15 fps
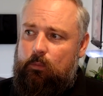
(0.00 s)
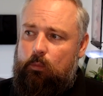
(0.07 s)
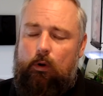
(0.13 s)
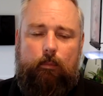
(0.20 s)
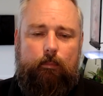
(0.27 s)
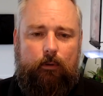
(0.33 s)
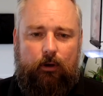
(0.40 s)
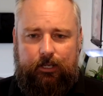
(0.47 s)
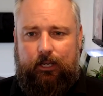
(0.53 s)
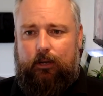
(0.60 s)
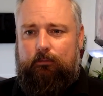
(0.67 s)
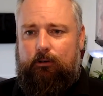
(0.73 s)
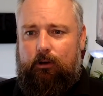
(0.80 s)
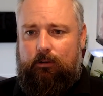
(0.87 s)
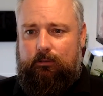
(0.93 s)
what might go
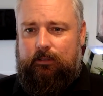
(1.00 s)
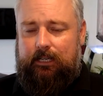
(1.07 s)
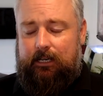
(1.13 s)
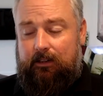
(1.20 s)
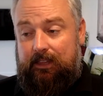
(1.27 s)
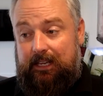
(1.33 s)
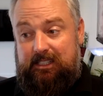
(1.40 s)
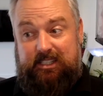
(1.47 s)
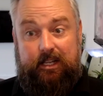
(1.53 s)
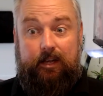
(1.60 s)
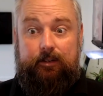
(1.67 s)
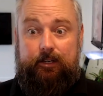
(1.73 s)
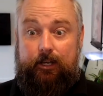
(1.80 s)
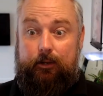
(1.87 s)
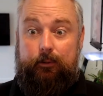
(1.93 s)
wrong. And I think it's the
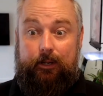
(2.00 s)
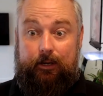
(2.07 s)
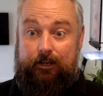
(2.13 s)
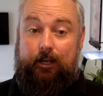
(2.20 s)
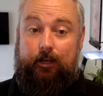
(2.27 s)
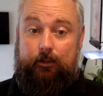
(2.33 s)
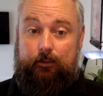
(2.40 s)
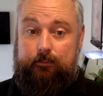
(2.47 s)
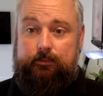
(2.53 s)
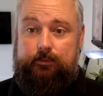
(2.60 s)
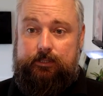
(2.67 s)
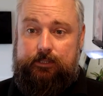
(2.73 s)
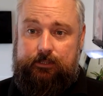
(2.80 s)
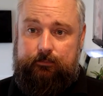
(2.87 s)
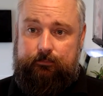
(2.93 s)
unknown
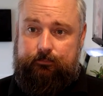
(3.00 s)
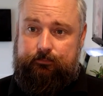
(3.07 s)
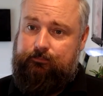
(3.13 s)
unknowns